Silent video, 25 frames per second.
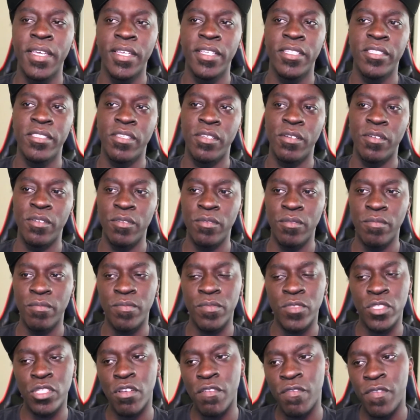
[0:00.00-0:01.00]
So
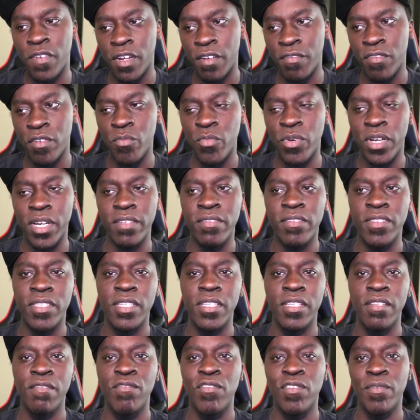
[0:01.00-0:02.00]
far from what I've
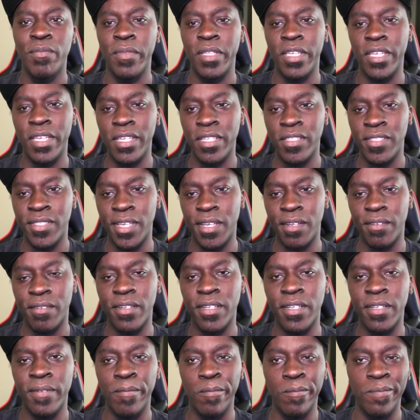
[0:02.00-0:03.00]
seen from the
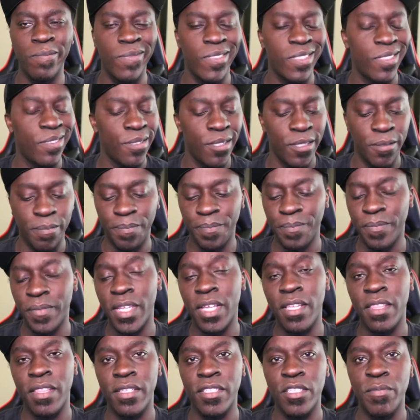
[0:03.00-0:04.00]
Integra, there's
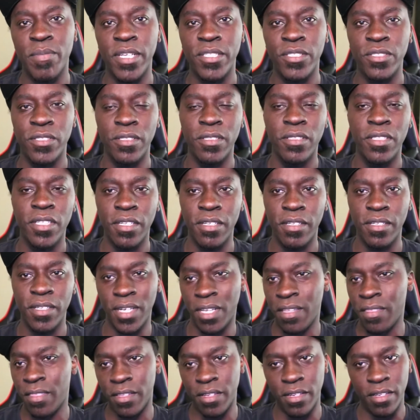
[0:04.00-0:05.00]
nothing special here.
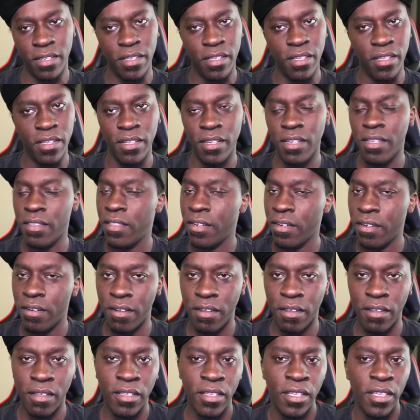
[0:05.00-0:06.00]
Nothing at
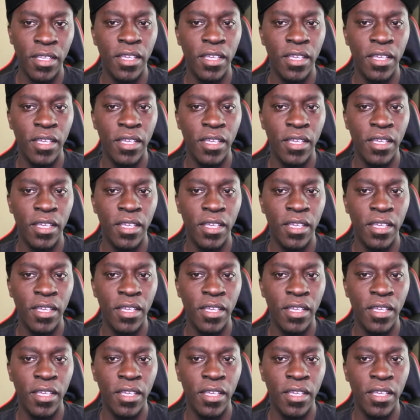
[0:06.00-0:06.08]
all.